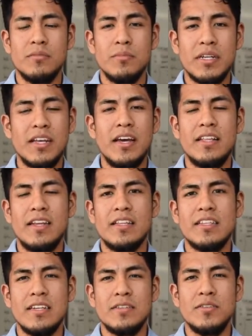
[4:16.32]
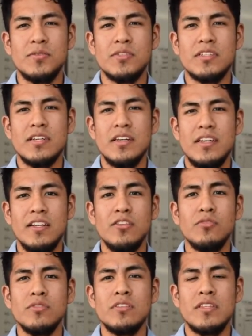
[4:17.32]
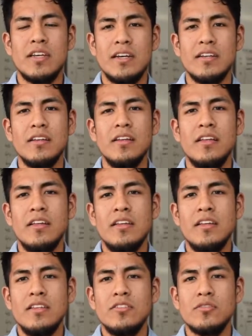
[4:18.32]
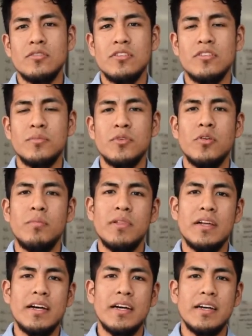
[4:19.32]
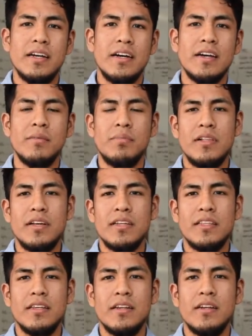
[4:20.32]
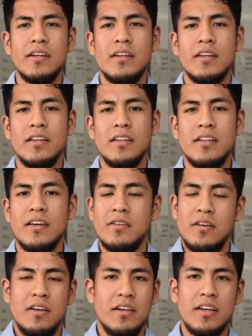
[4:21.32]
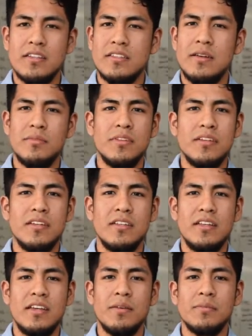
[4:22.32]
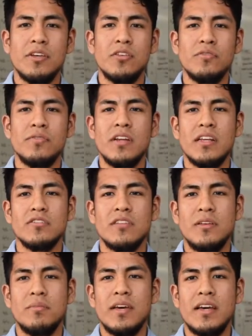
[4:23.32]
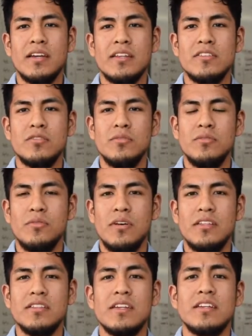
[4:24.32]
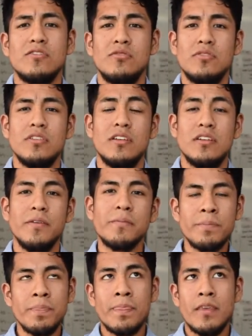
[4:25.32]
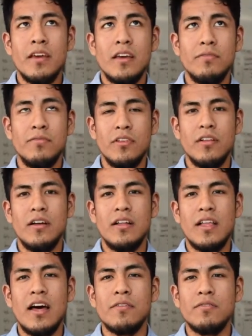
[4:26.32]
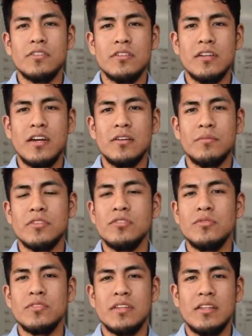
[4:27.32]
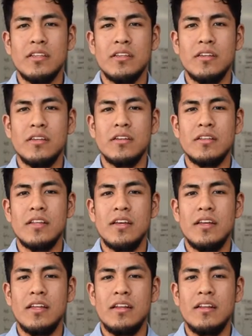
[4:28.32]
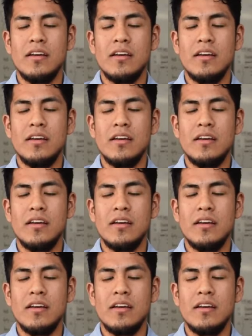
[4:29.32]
but at that time she was at Illinois Tech. So she told me to apply. I applied there, and I got accepted. They gave me a good financial aid package, so I decided to start. And for a lot of us undocumented students, I think that